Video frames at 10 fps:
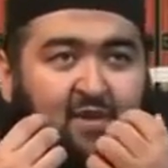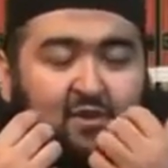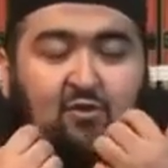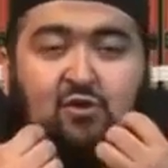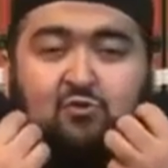
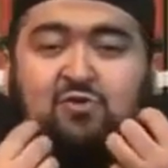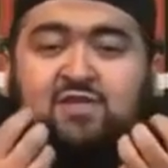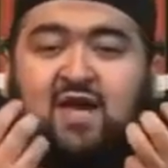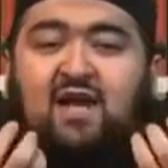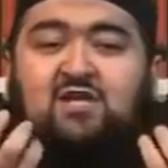
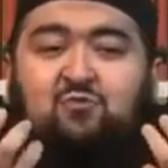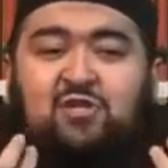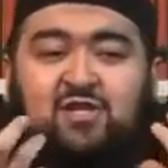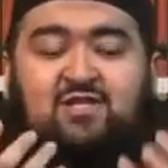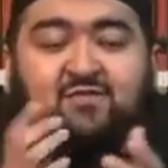use that
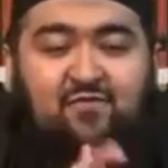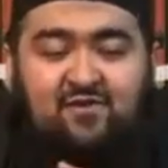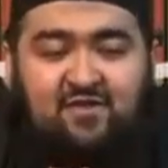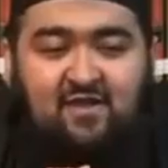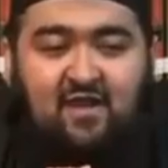which is
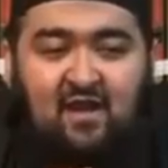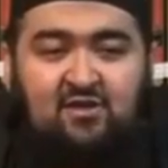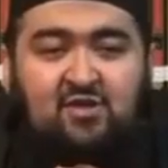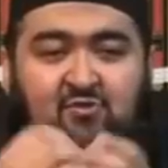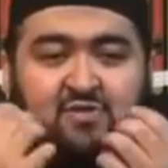filthy,
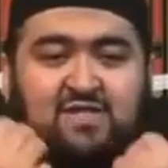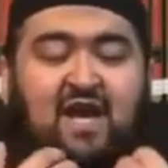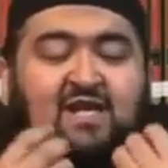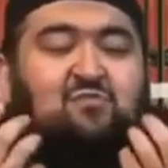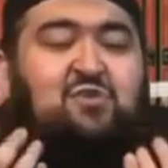to use
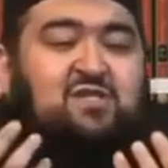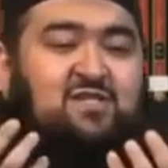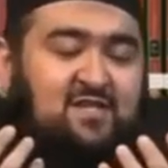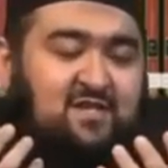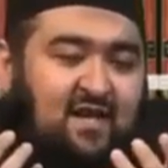that which is
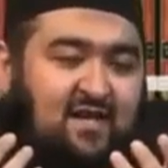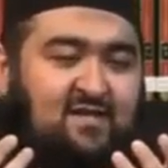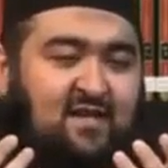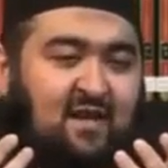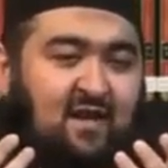disliked.